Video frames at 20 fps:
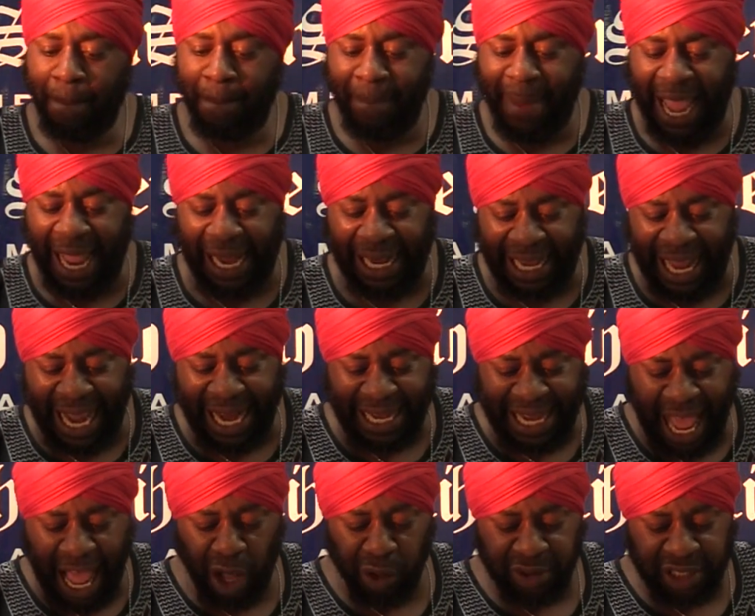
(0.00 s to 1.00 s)
may lay
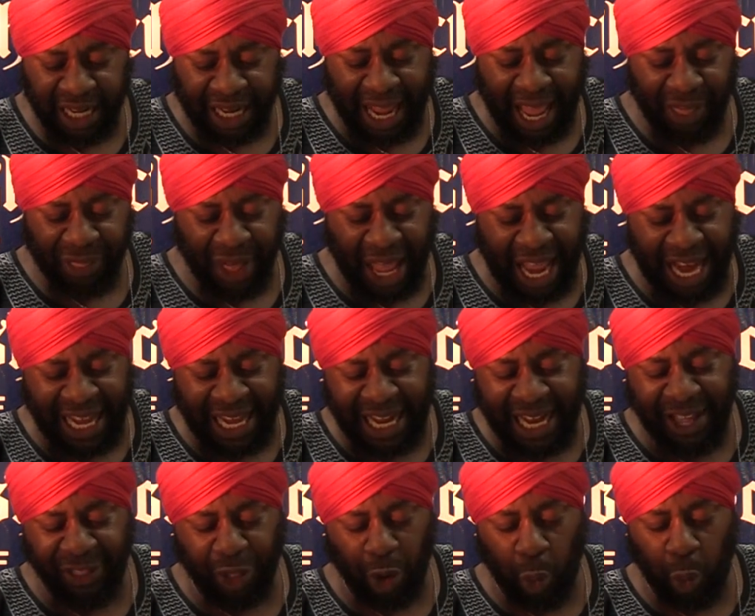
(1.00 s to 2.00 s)
down together and
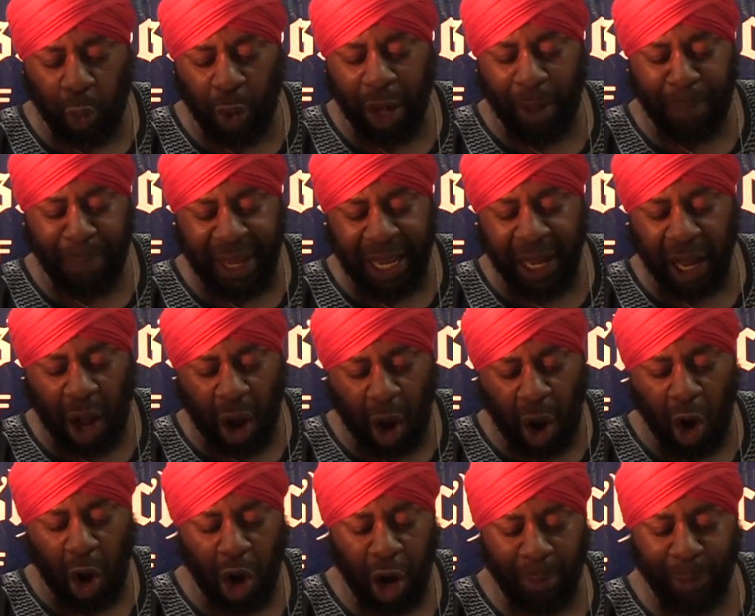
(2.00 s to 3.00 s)
neither would be
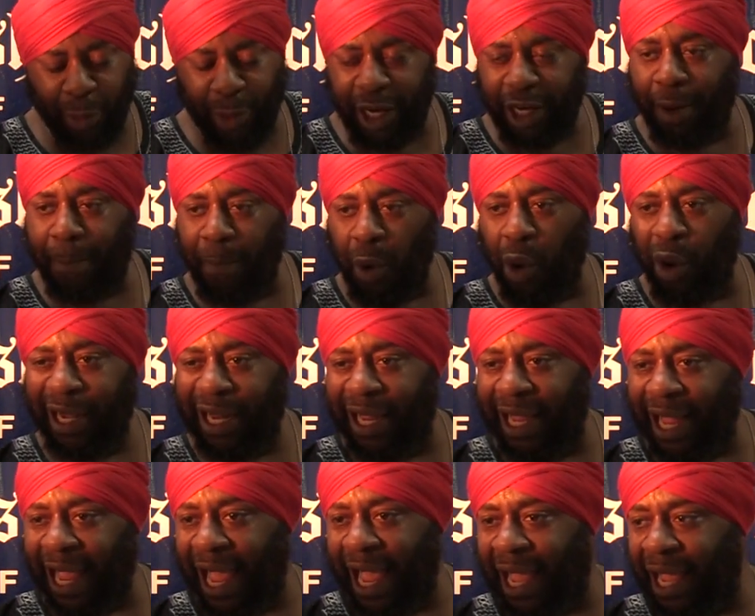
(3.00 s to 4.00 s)
harmed when the
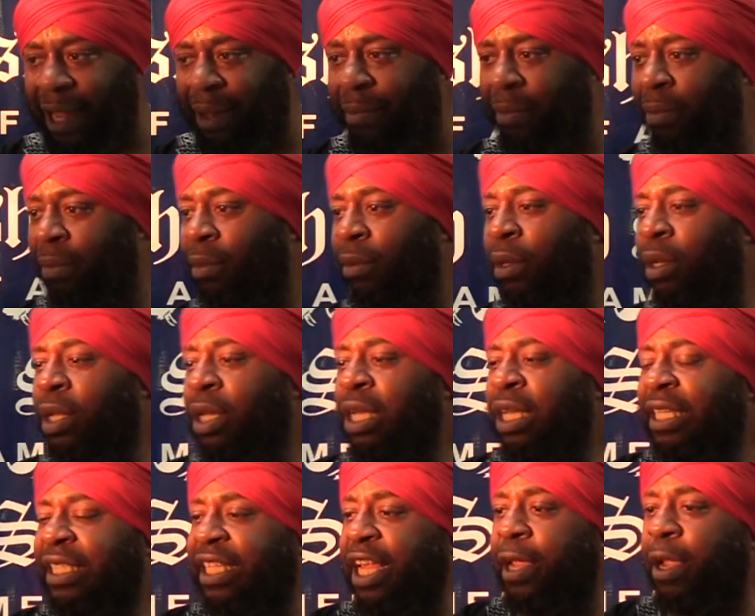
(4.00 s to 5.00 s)
morning came.
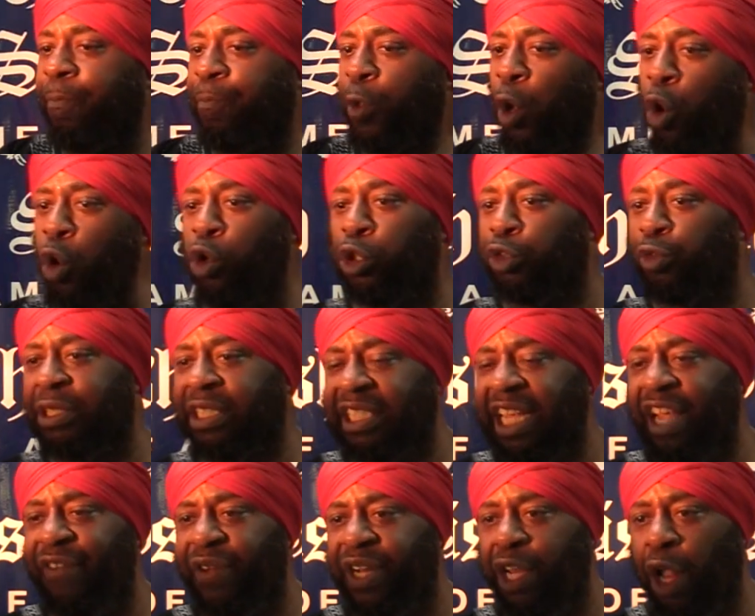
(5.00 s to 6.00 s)
See, who's
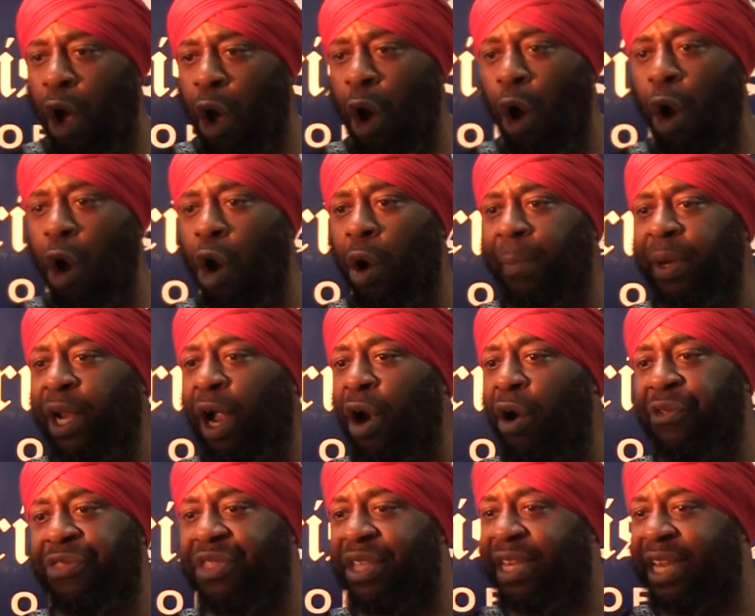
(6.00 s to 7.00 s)
receiving the harm in the
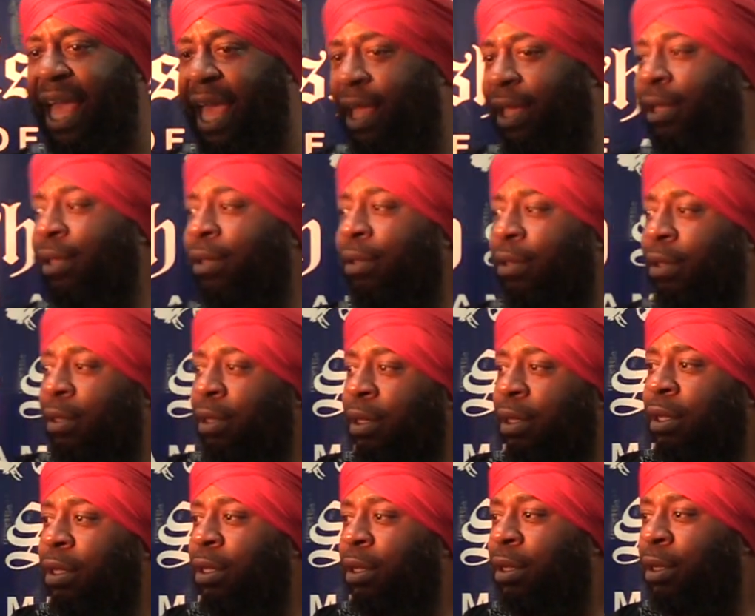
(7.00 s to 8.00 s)
earth today?
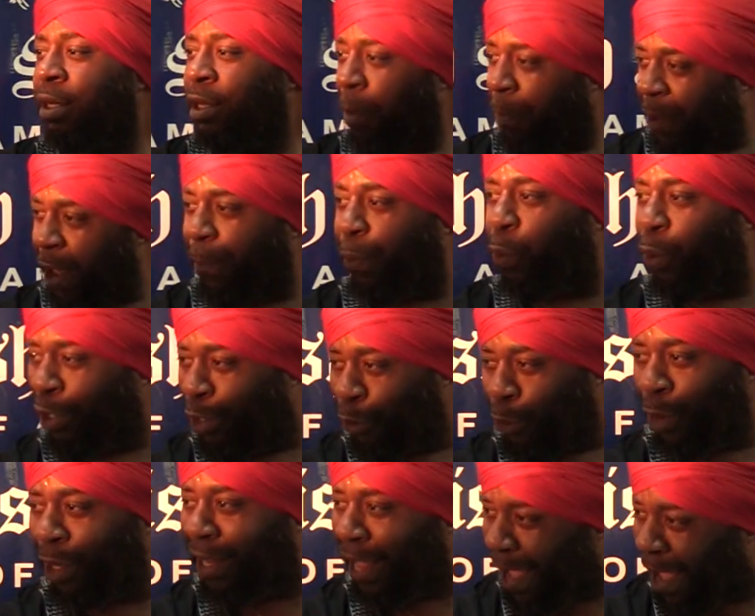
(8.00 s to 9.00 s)
The people with the
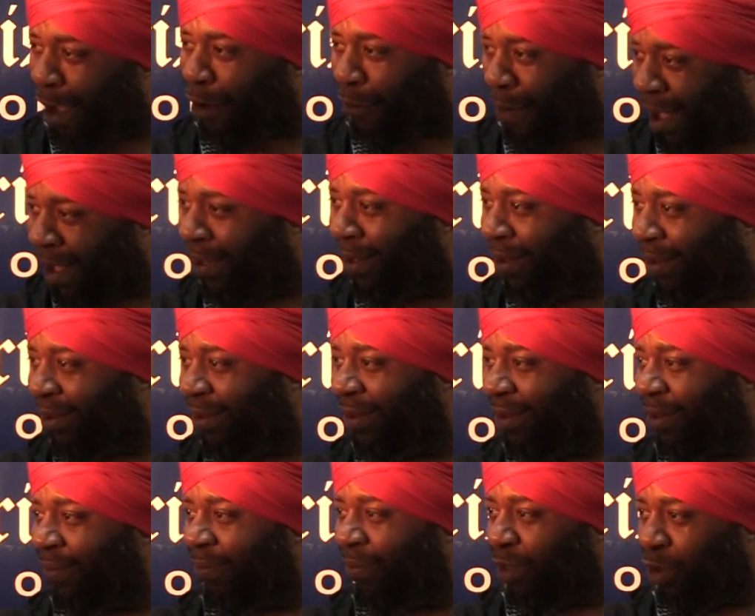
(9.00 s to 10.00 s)
woolly hair, right?
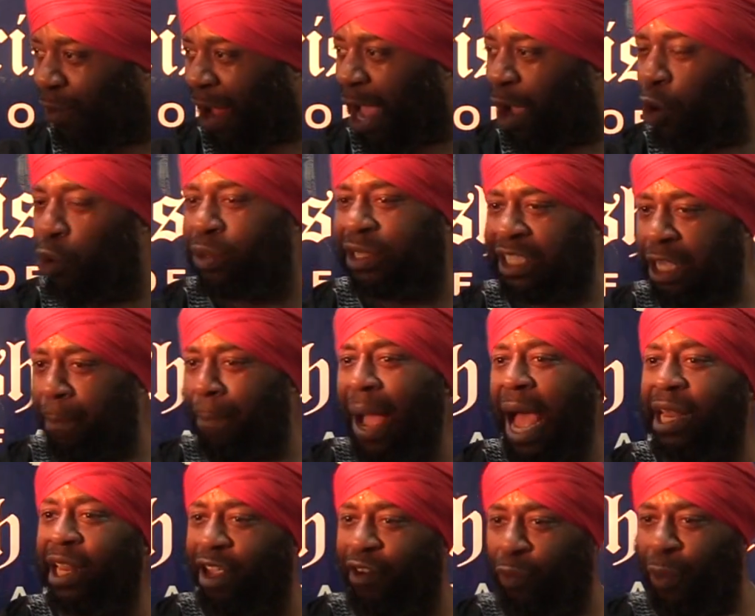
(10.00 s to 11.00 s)
Right? Who's
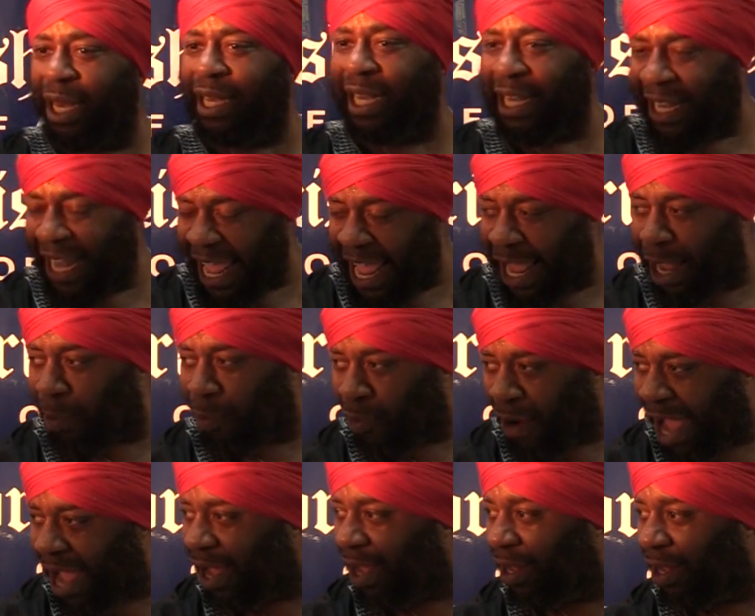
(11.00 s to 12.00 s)
symbolic of what? The lamb,
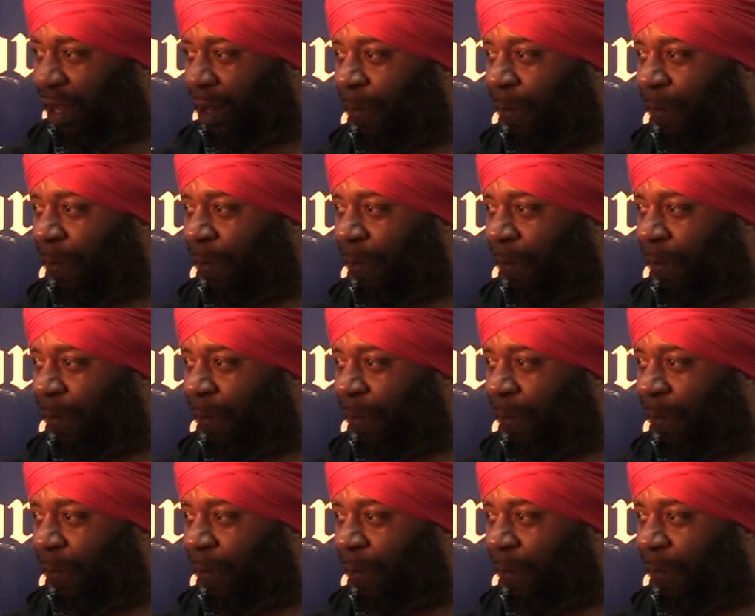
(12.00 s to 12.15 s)
right?